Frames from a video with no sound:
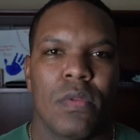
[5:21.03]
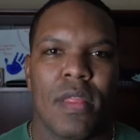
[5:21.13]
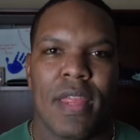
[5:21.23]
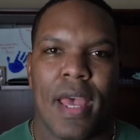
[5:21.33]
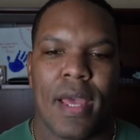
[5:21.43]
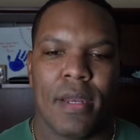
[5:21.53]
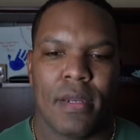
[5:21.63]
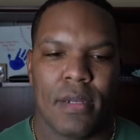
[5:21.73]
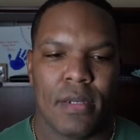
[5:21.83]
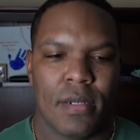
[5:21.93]
that
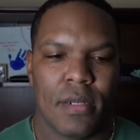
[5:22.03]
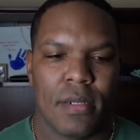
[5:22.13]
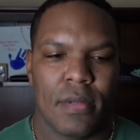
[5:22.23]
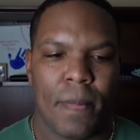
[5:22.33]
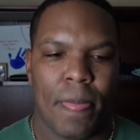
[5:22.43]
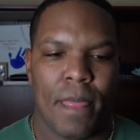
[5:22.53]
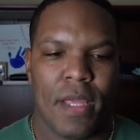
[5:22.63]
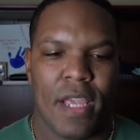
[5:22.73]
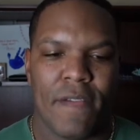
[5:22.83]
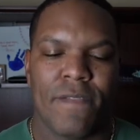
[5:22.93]

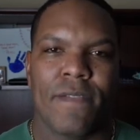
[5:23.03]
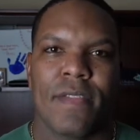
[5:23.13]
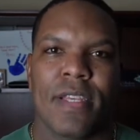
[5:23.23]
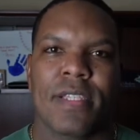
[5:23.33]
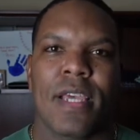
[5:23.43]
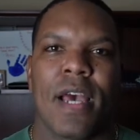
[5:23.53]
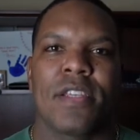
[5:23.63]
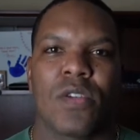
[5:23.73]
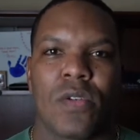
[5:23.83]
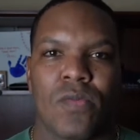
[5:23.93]
if this guy
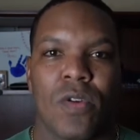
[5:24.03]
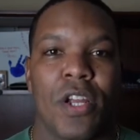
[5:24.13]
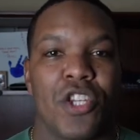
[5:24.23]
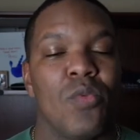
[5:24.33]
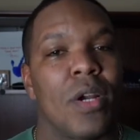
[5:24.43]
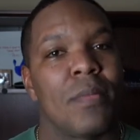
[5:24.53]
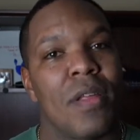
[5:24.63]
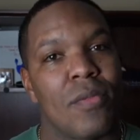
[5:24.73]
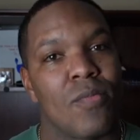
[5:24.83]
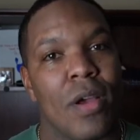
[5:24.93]
is going to run, you want him to
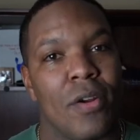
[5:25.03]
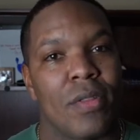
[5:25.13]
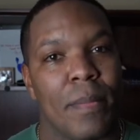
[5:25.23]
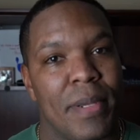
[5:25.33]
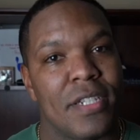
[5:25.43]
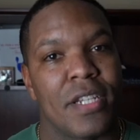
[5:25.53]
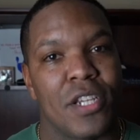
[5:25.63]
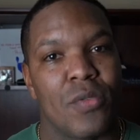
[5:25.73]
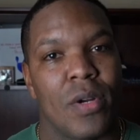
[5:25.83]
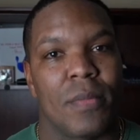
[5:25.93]
run on the pitch that
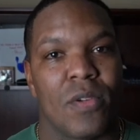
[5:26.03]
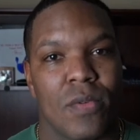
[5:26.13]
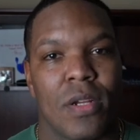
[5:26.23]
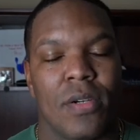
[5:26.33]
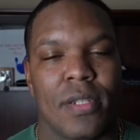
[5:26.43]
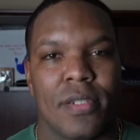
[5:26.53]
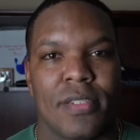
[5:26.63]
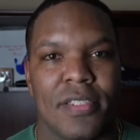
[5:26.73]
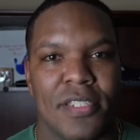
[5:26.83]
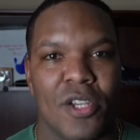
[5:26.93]
you want him to run on.
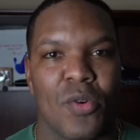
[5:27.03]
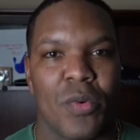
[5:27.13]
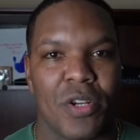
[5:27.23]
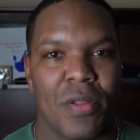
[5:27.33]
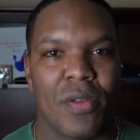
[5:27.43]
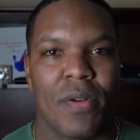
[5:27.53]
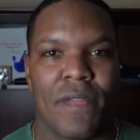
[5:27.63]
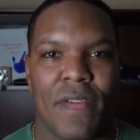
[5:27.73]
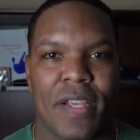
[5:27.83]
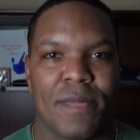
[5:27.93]
So when you're throwing a
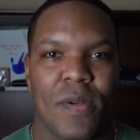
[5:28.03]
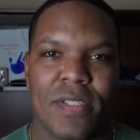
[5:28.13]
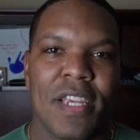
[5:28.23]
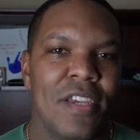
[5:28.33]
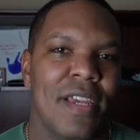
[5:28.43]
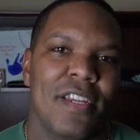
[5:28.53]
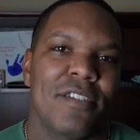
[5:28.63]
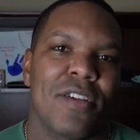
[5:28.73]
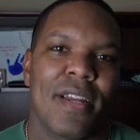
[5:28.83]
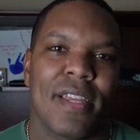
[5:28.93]
fastball, say you're
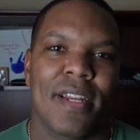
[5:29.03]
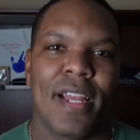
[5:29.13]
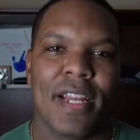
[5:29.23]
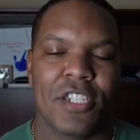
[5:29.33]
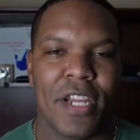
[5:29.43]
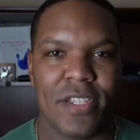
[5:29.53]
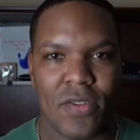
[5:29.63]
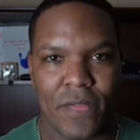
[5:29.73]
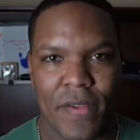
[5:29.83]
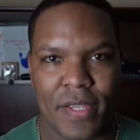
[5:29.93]
trying to get a guy to chase
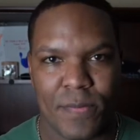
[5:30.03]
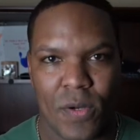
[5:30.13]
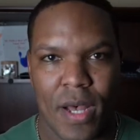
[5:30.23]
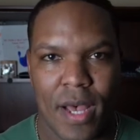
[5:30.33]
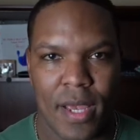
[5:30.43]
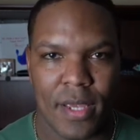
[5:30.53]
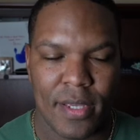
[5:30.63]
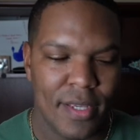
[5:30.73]
on a fastball high,